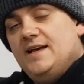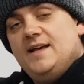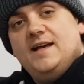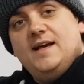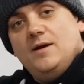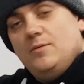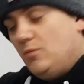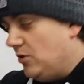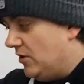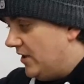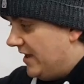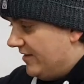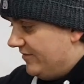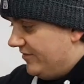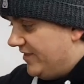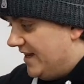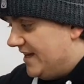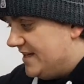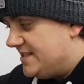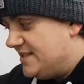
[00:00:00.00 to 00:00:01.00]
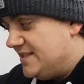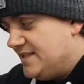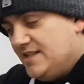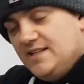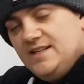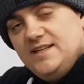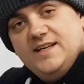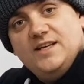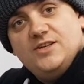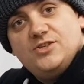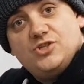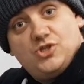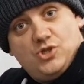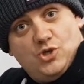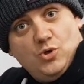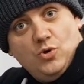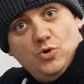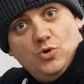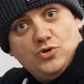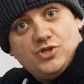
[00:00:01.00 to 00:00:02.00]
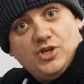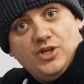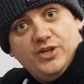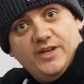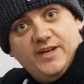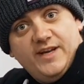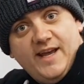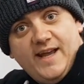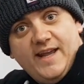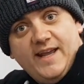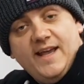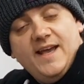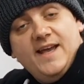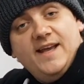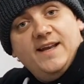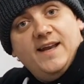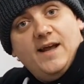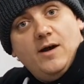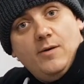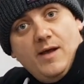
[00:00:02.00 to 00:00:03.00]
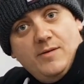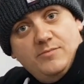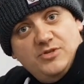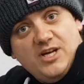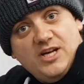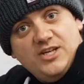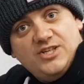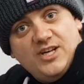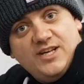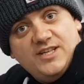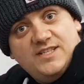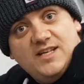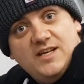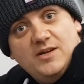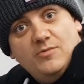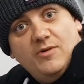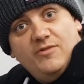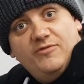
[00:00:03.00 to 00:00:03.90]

and we'll give this its scores on the day. Now MJJC were